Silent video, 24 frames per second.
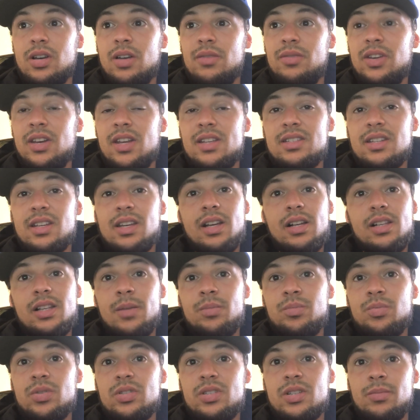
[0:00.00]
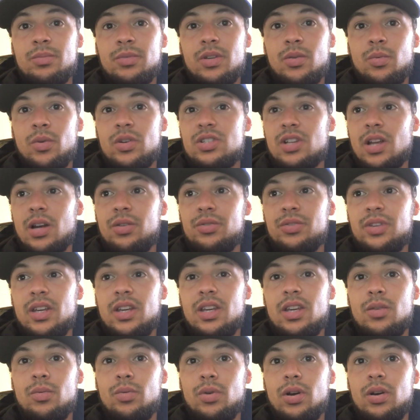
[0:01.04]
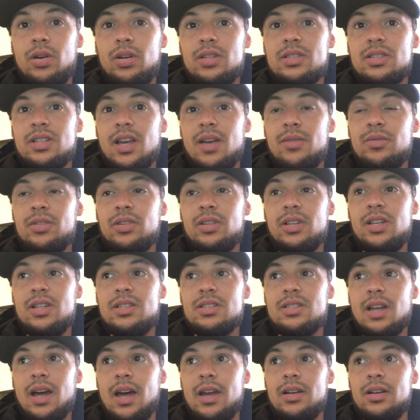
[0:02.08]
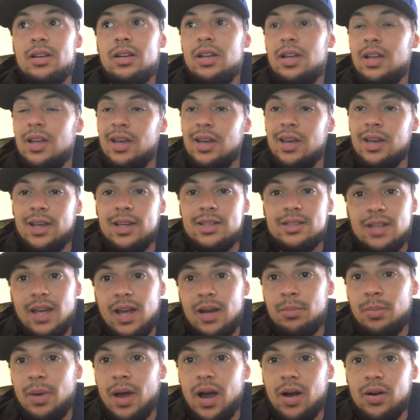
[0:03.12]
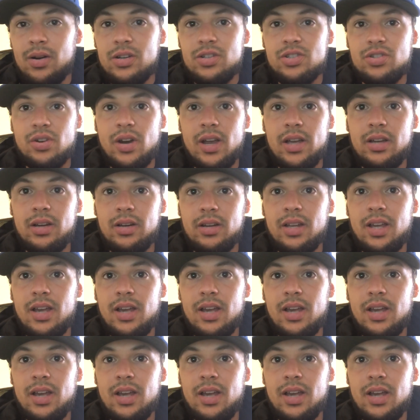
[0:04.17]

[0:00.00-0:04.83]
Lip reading: If he doesn't get clipped with something, which I don't think he will, because Kevin Lee's not a power striker.